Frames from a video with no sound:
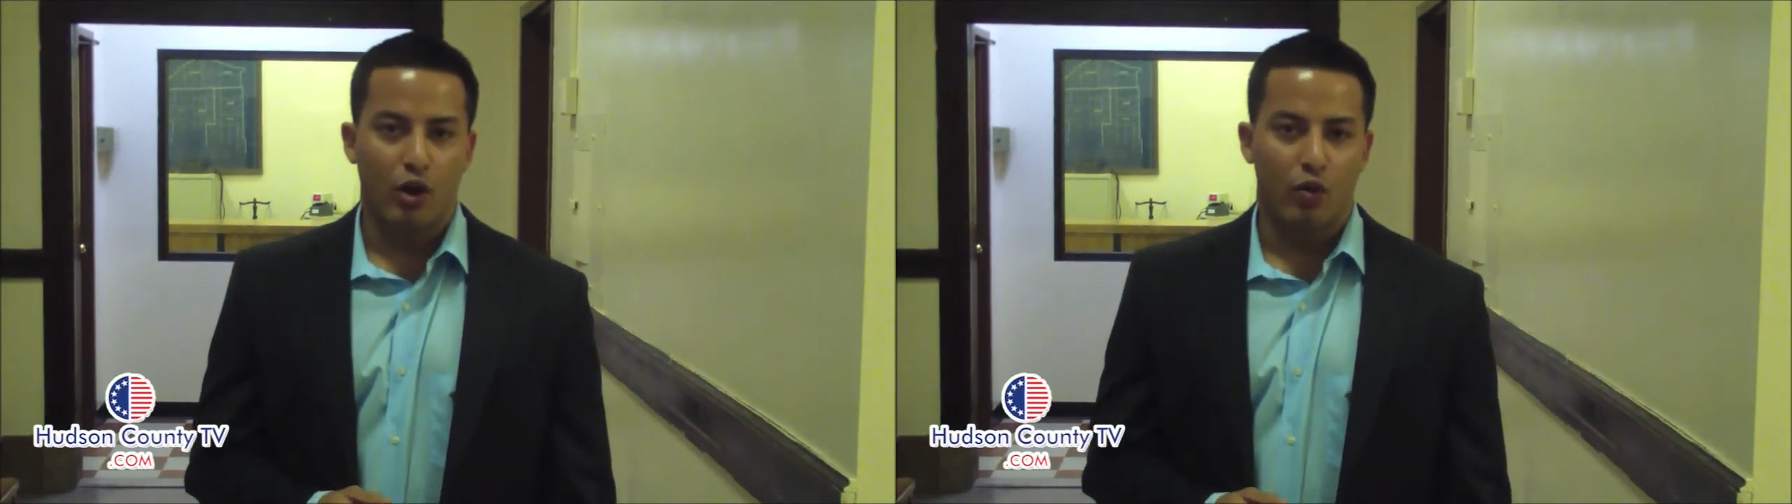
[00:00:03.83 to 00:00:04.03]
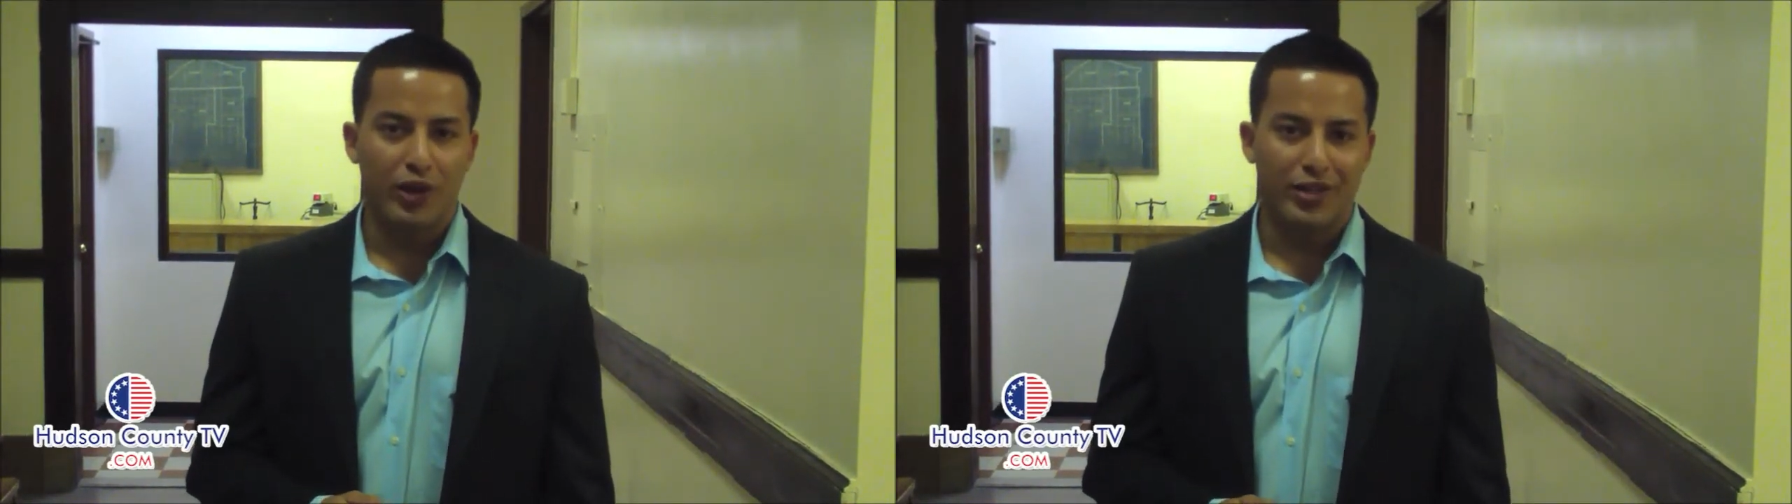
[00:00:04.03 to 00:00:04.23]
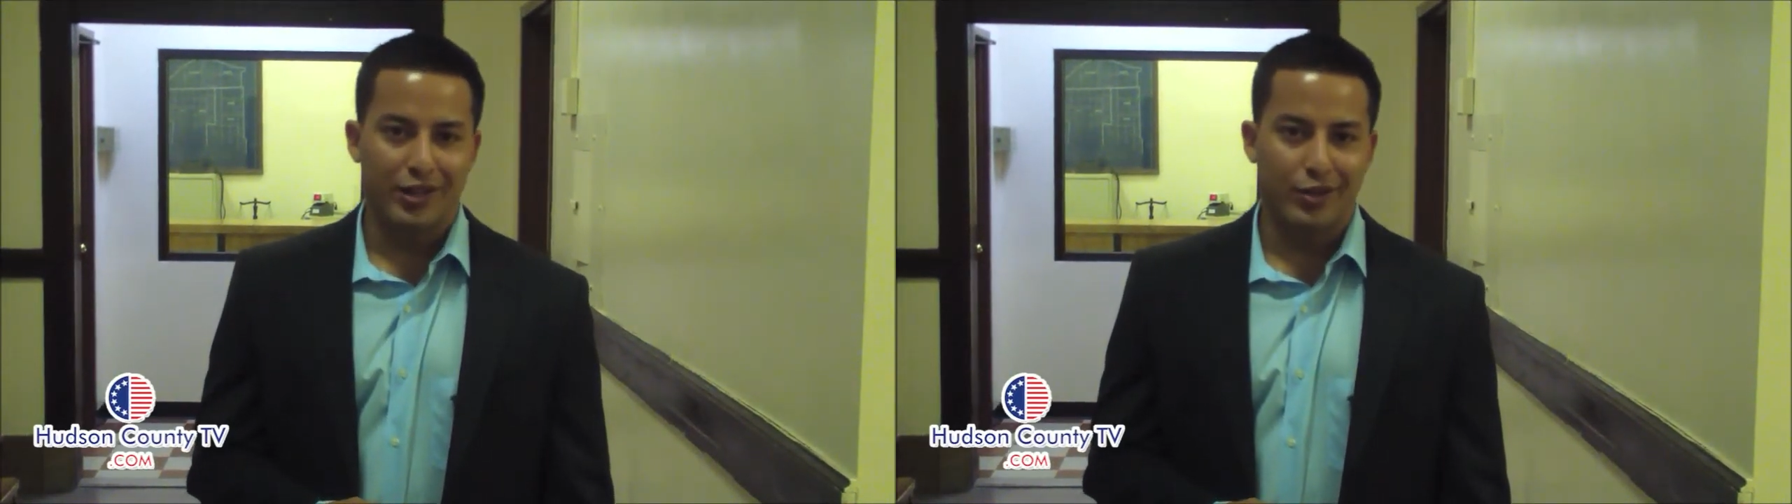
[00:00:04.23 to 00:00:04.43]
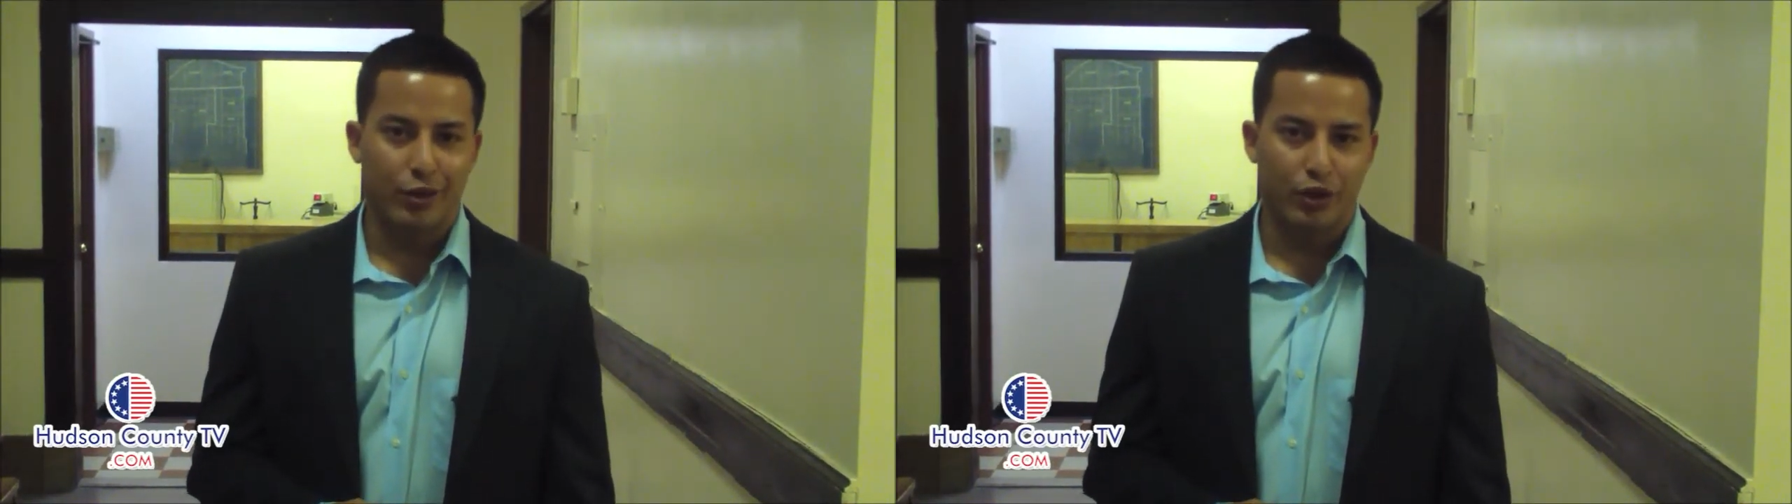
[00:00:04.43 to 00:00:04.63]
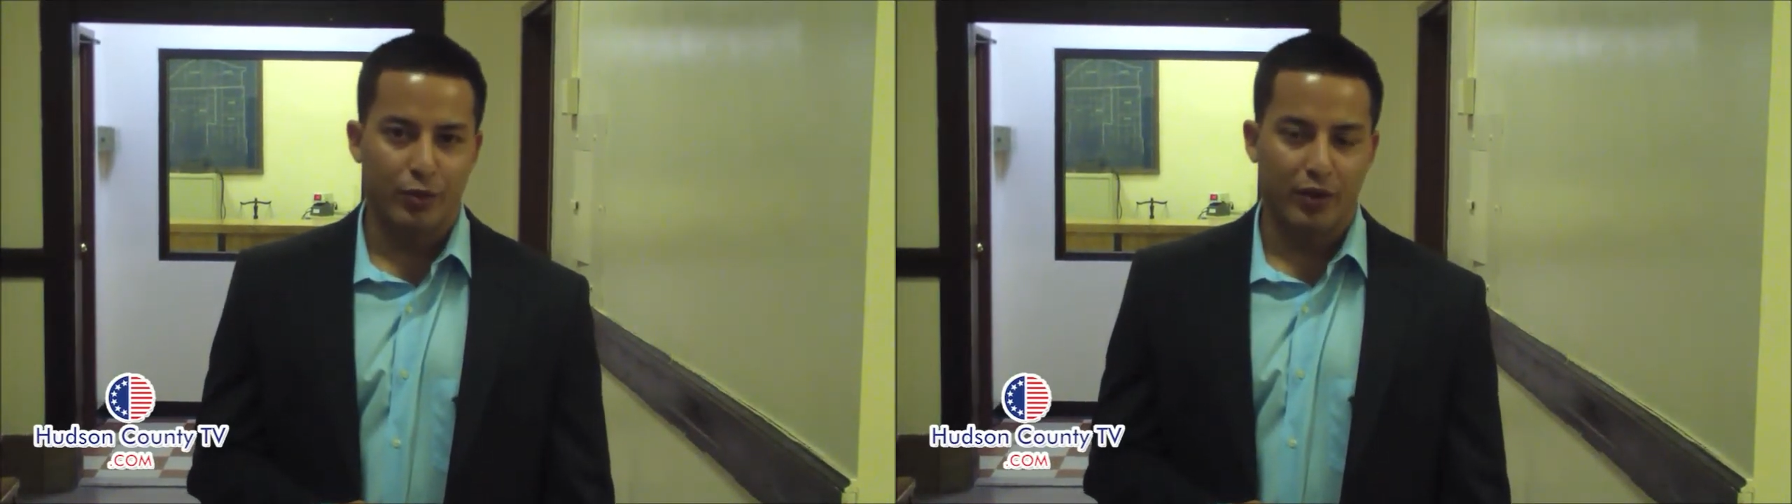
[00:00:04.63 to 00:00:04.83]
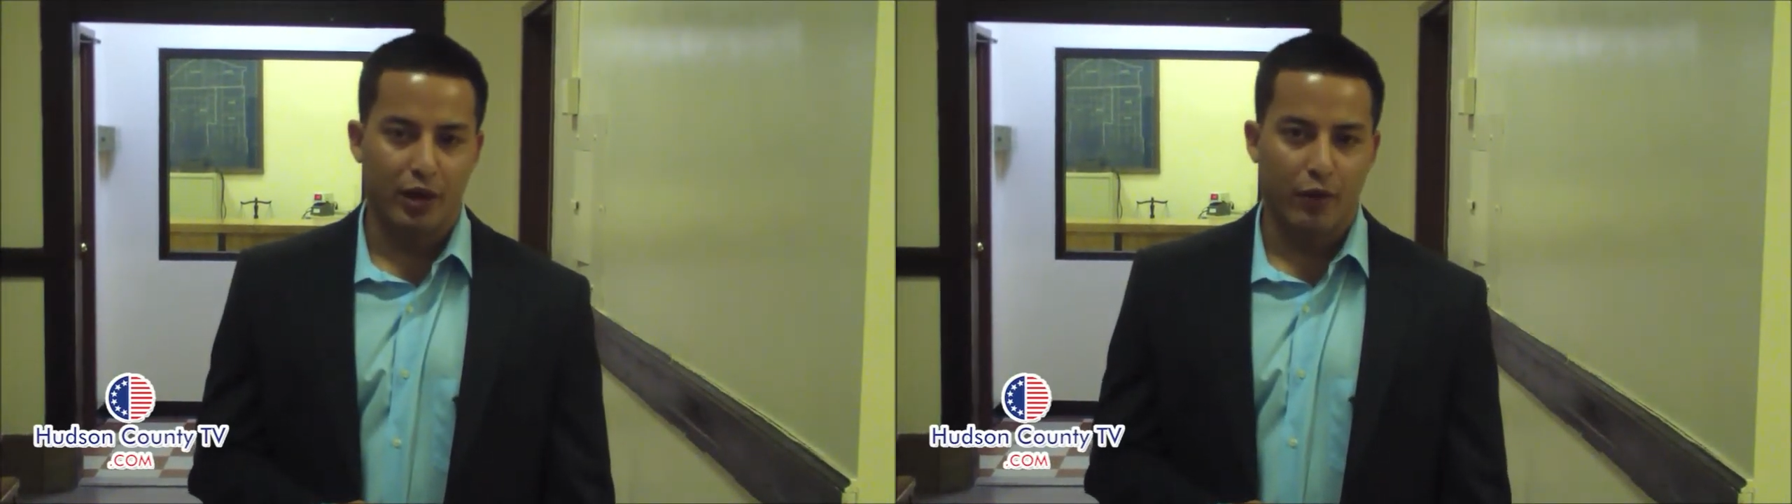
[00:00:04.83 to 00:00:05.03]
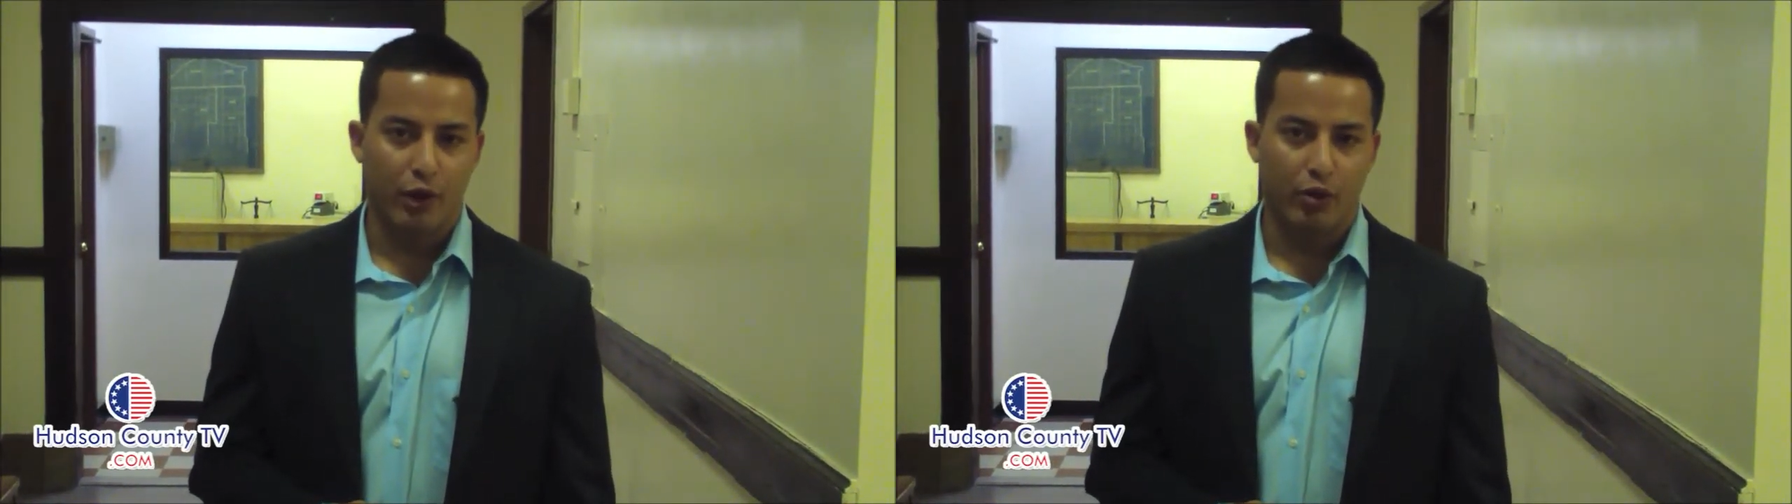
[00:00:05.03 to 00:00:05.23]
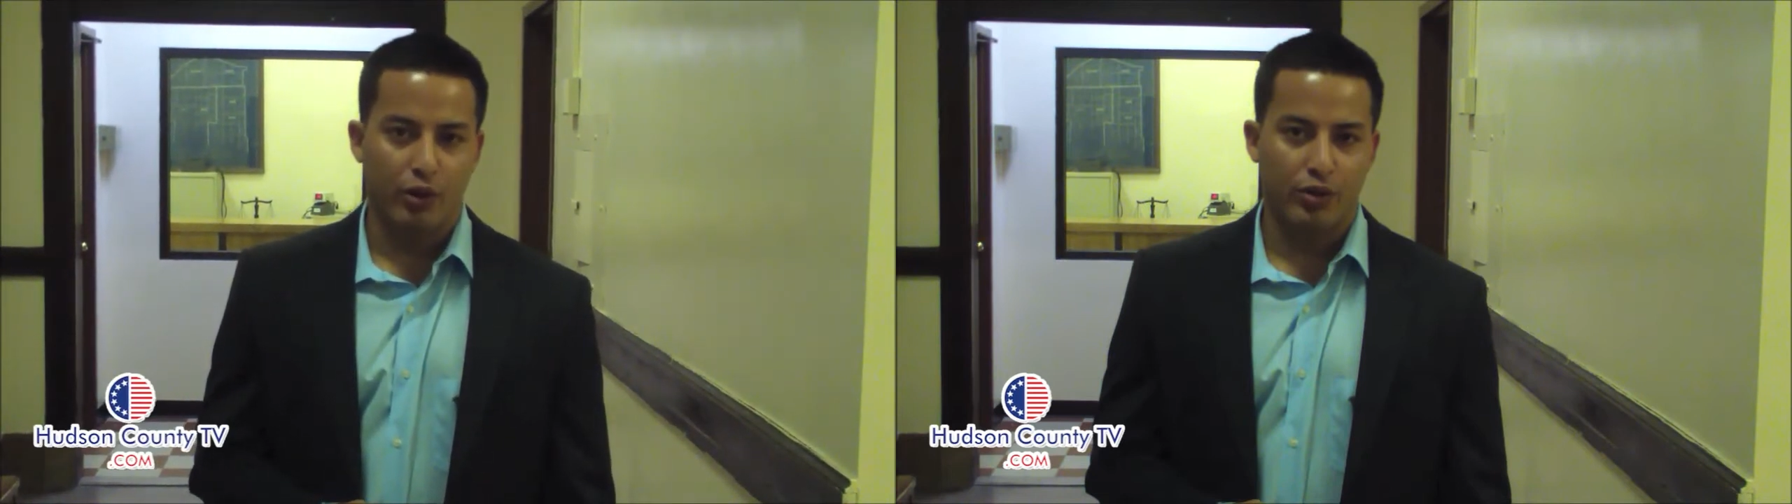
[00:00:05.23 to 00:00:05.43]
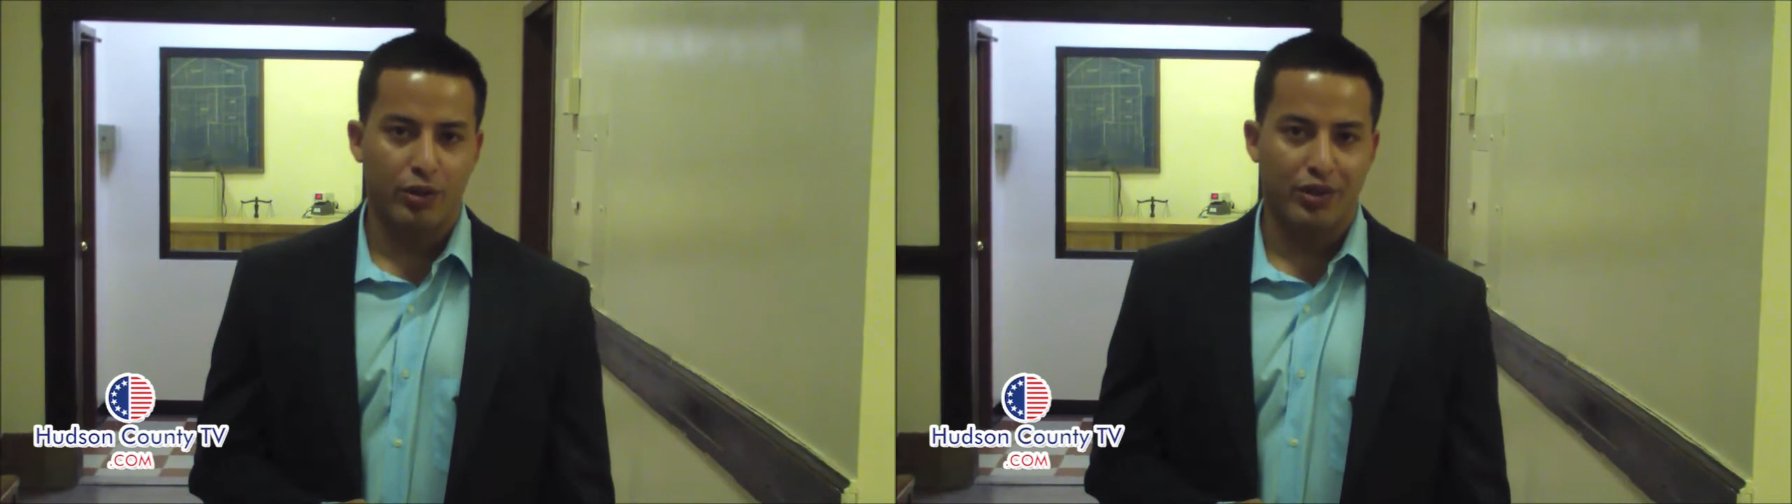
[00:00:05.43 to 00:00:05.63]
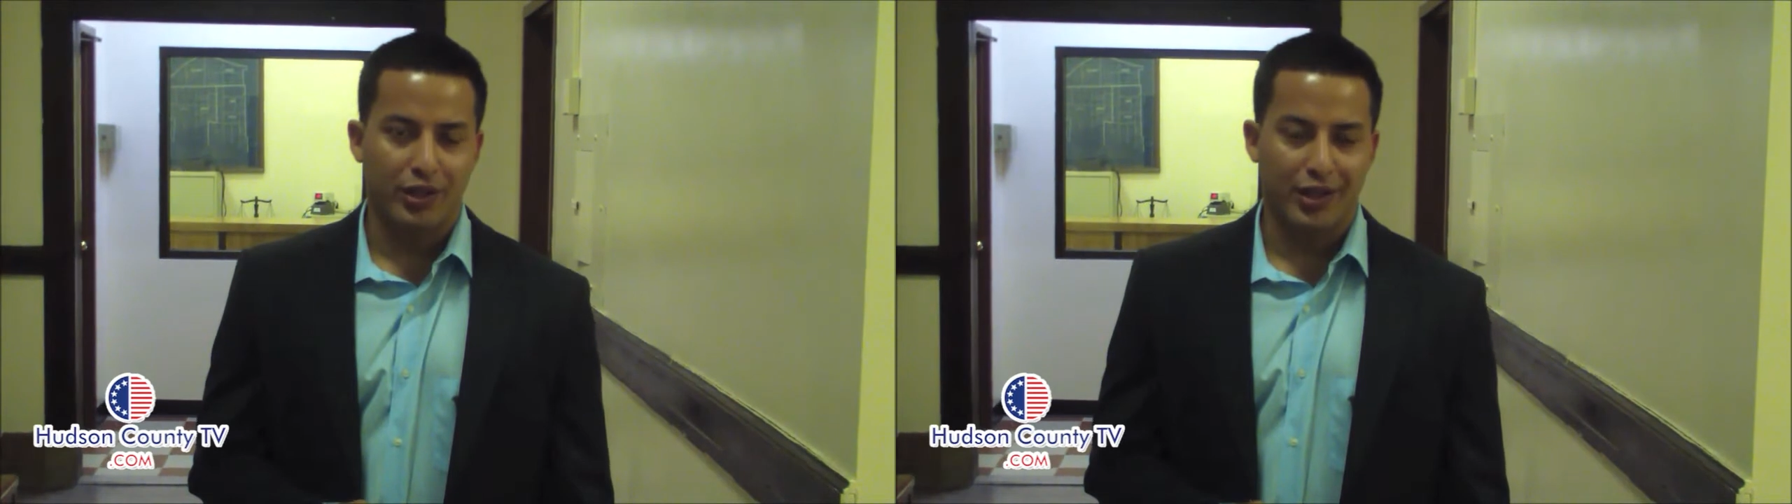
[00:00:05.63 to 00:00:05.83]
her recent endorsement of Governor Chris
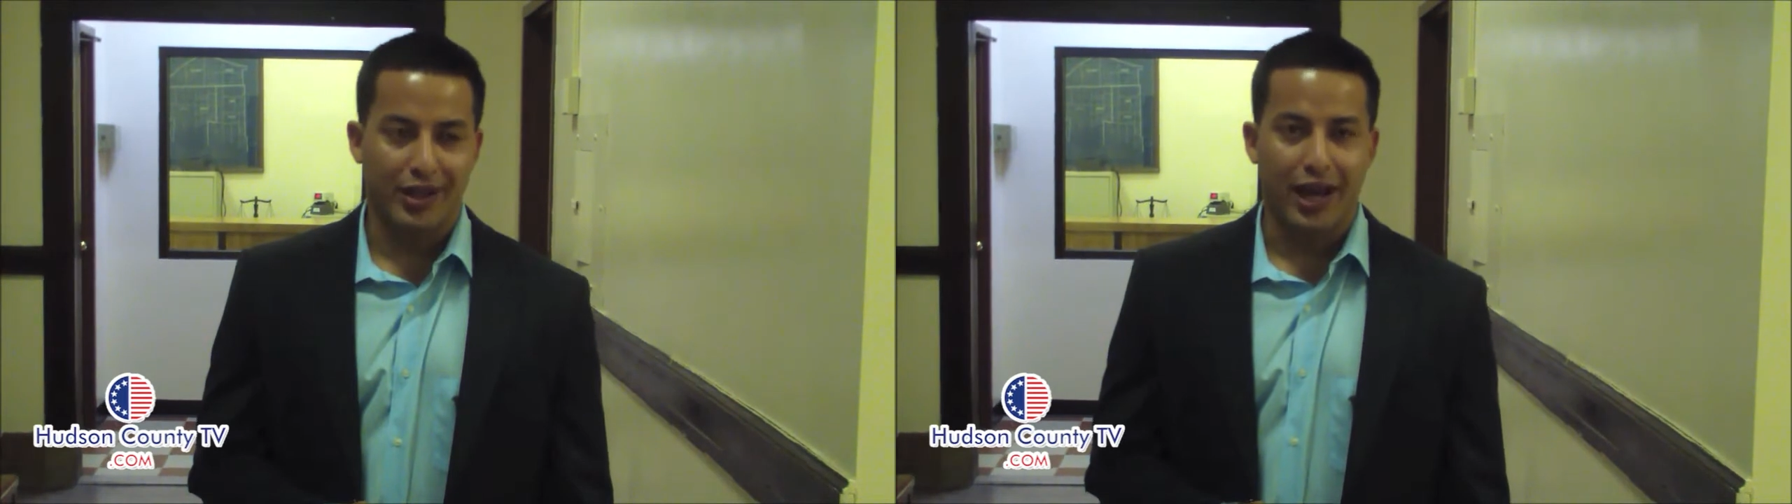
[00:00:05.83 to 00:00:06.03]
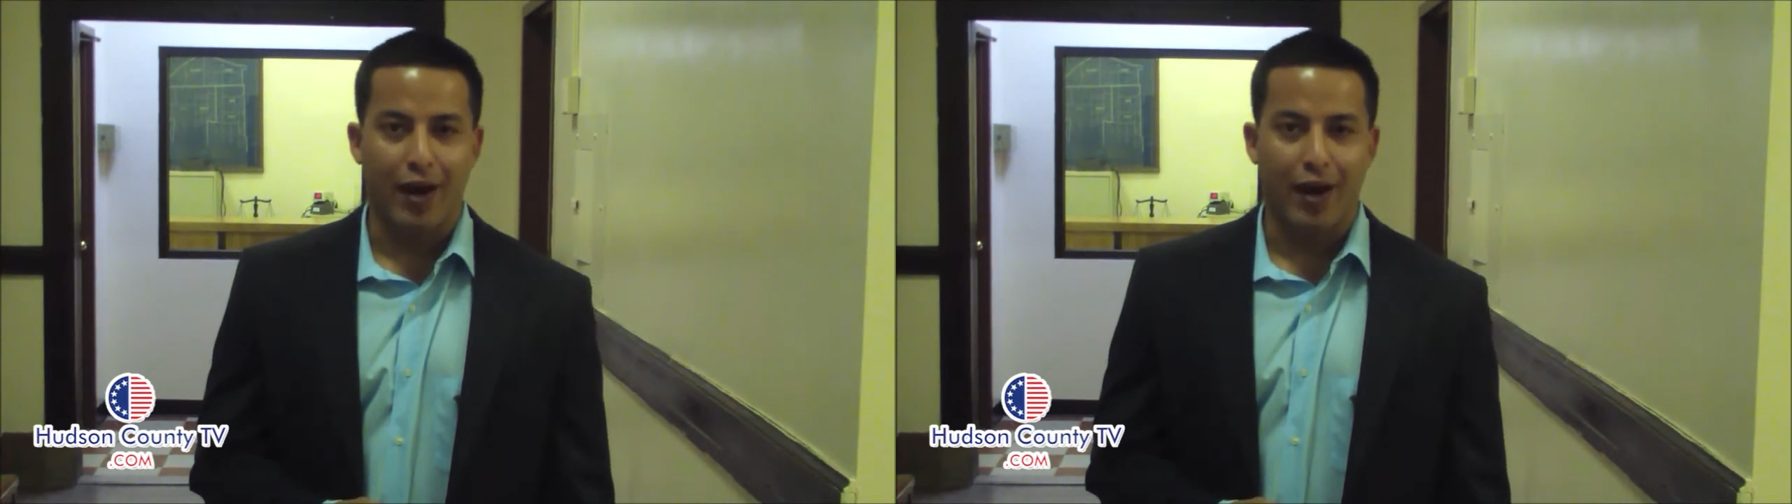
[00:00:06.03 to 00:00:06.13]
Christie.